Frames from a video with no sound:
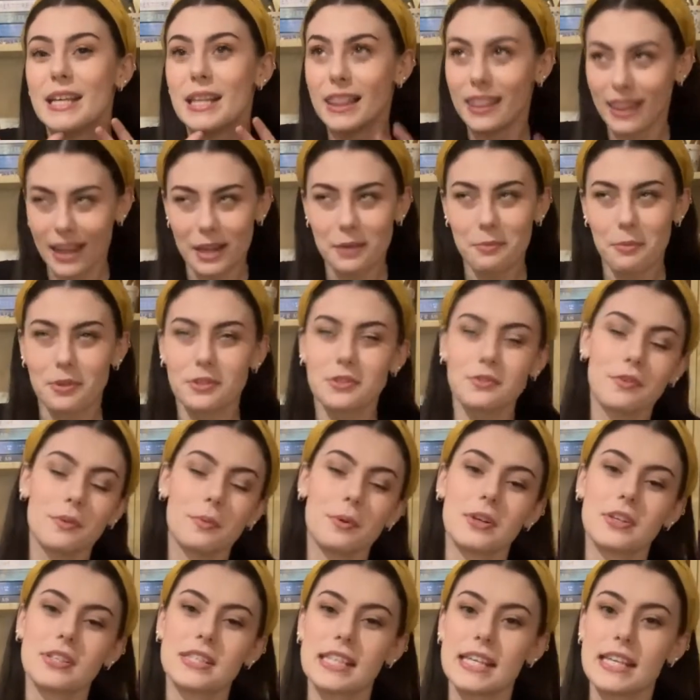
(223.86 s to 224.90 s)
like most of her
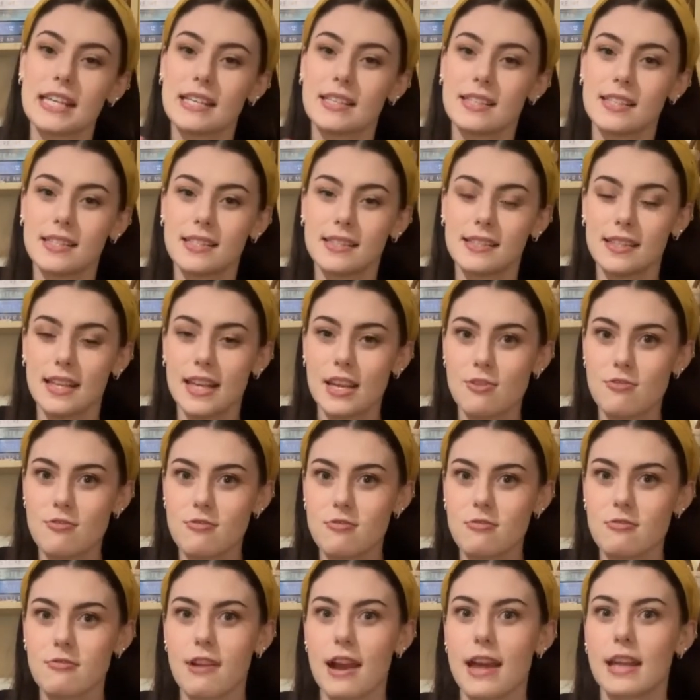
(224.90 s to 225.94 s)
books, is
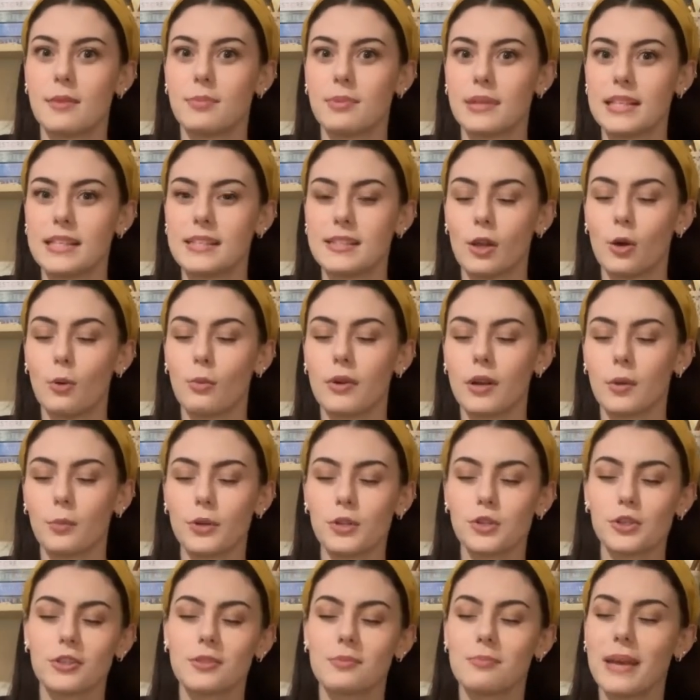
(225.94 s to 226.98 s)
incredibly slow burn,
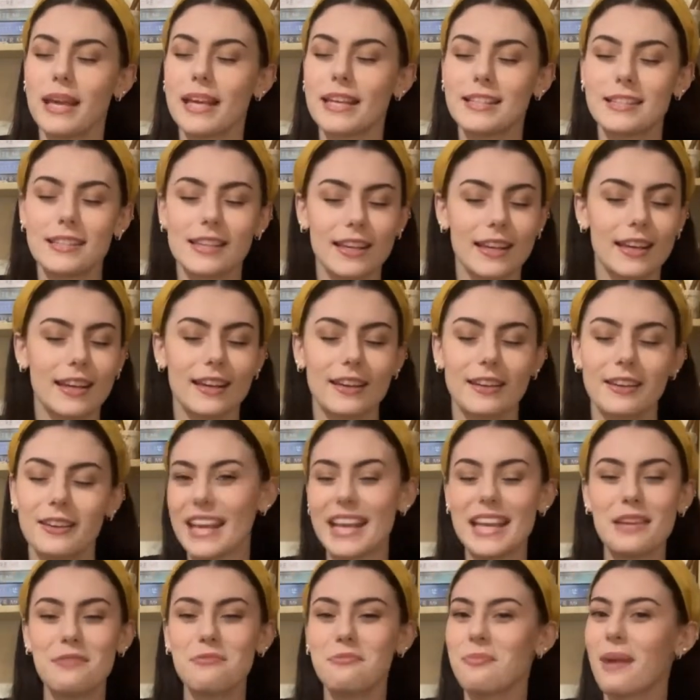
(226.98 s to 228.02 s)
which just makes it
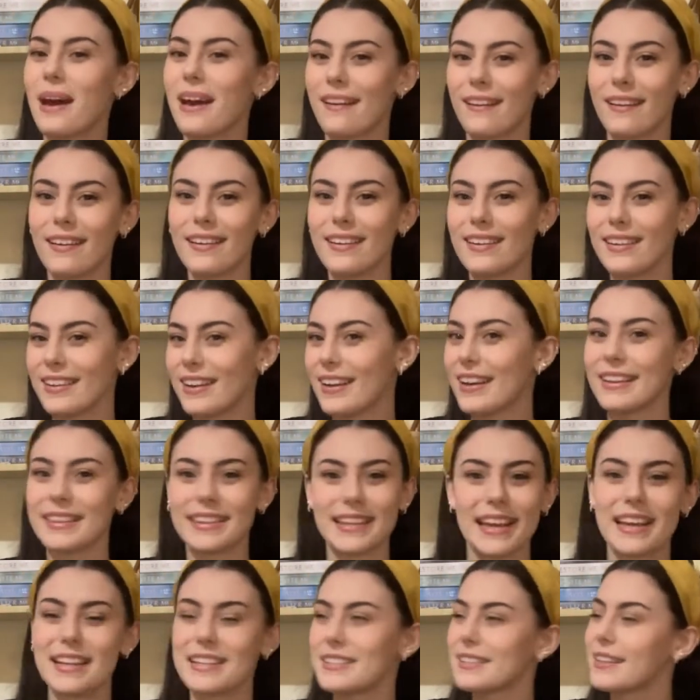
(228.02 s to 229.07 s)
even better at
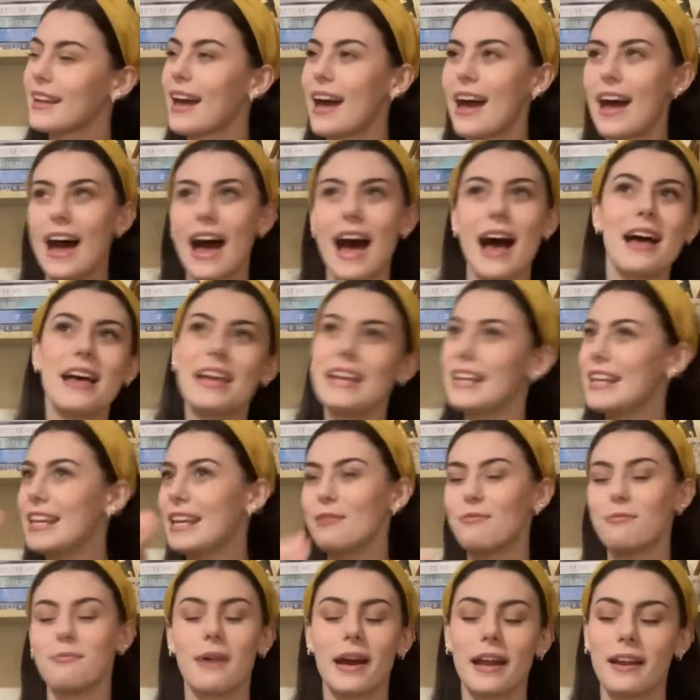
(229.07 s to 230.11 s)
the end.
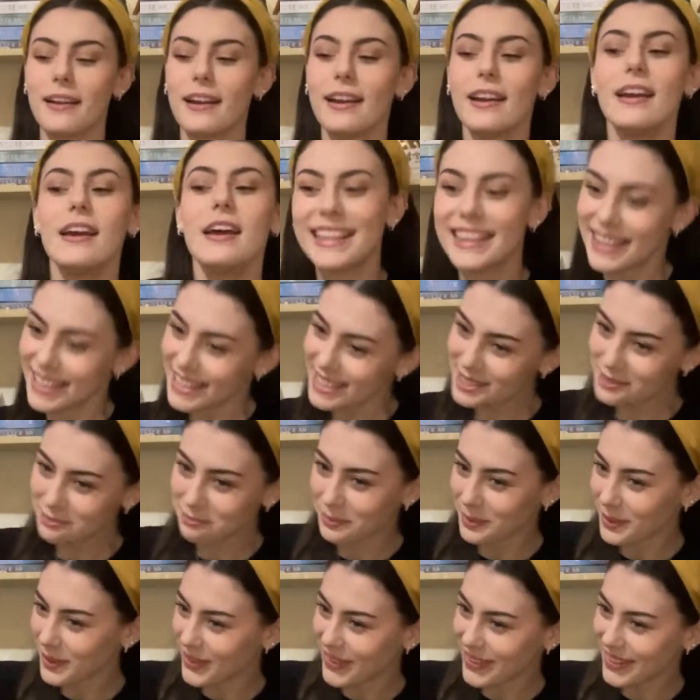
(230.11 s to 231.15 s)
Even better. This
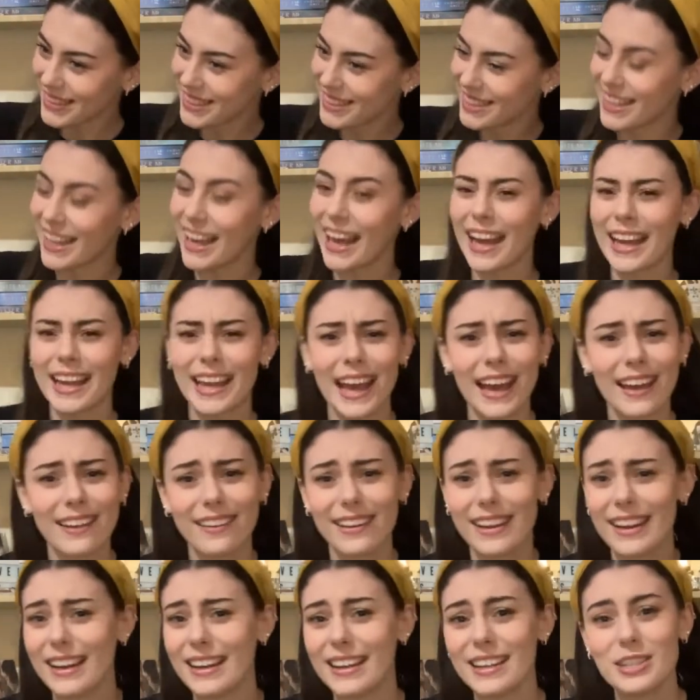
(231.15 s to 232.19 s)
book, again,
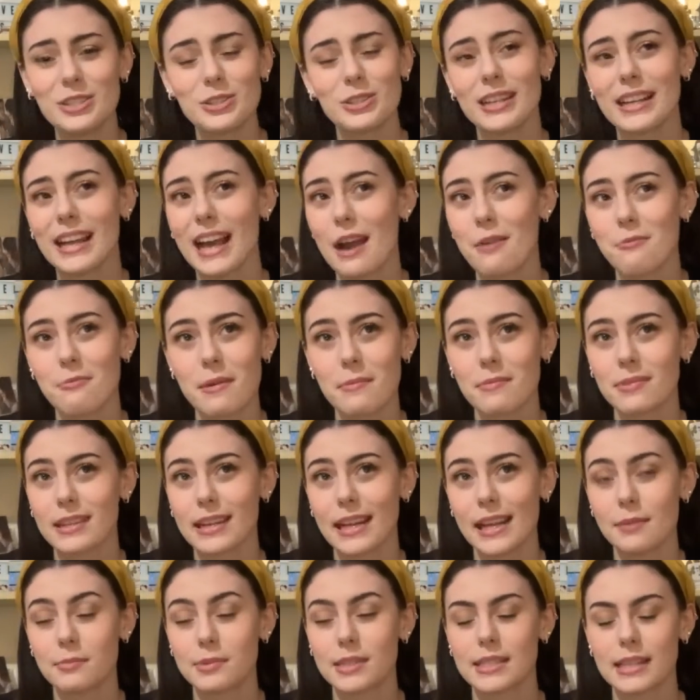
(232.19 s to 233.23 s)
I literally can't remember the
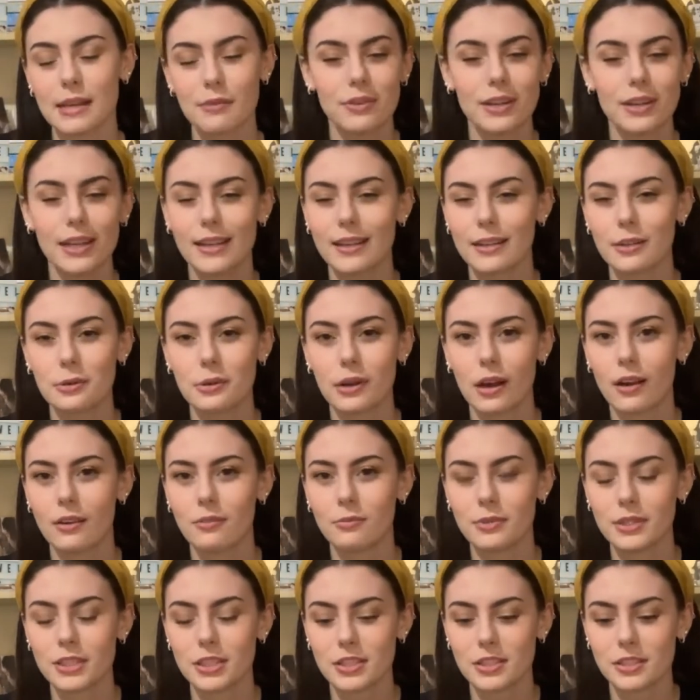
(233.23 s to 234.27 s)
names except for like
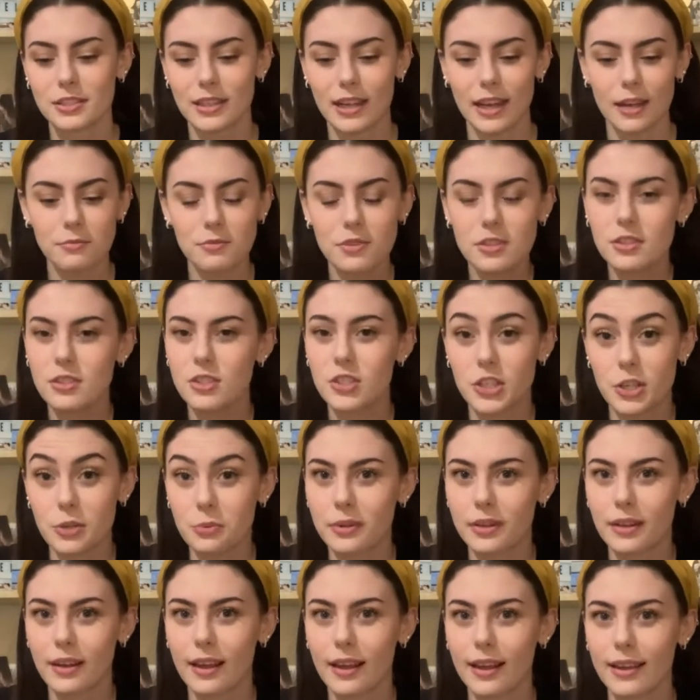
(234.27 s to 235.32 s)
Lukov, which I'm just
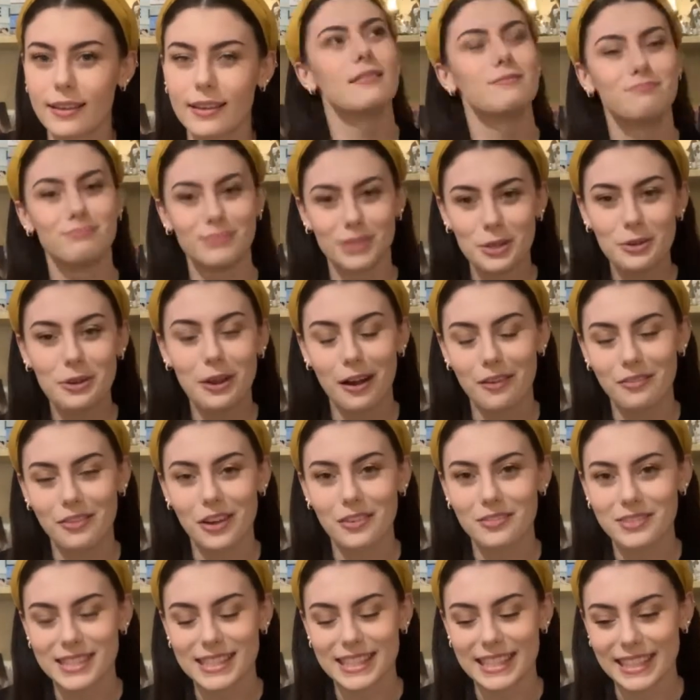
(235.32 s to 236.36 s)
stupid. Like, Lukov
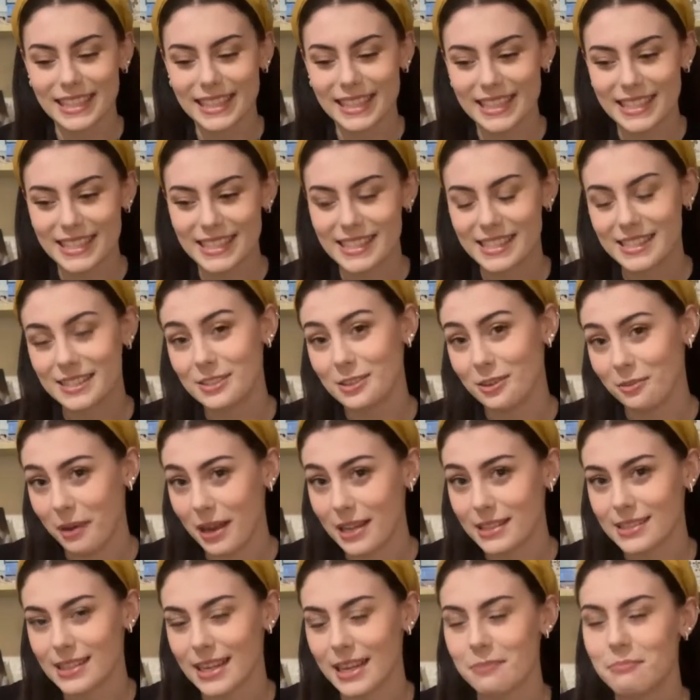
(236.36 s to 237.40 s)
obviously is your
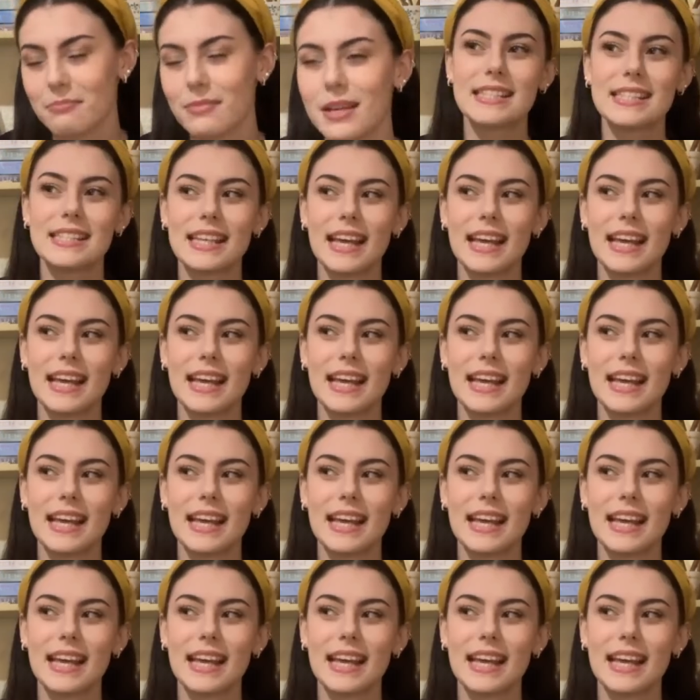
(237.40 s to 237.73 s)
man's name.